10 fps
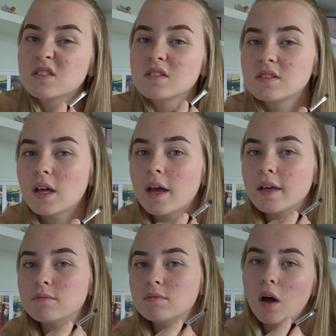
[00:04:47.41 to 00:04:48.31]
because
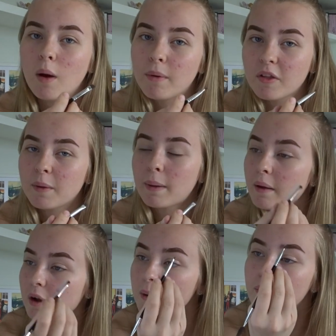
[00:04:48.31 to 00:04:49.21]
they aren't bothered
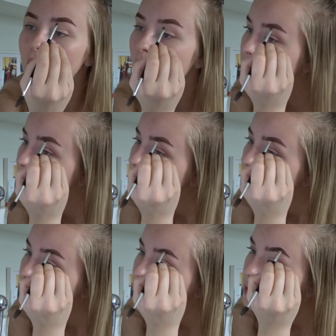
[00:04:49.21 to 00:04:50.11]
about going abroad.
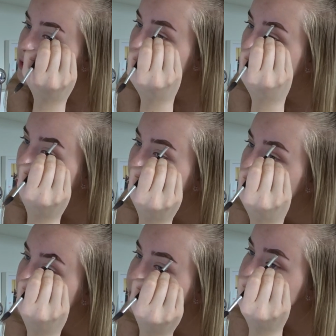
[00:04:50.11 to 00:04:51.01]

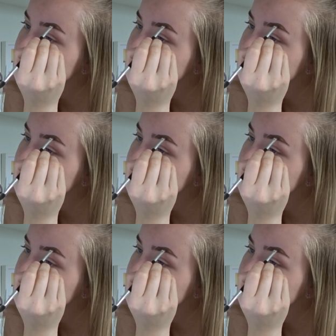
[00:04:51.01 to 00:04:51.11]
So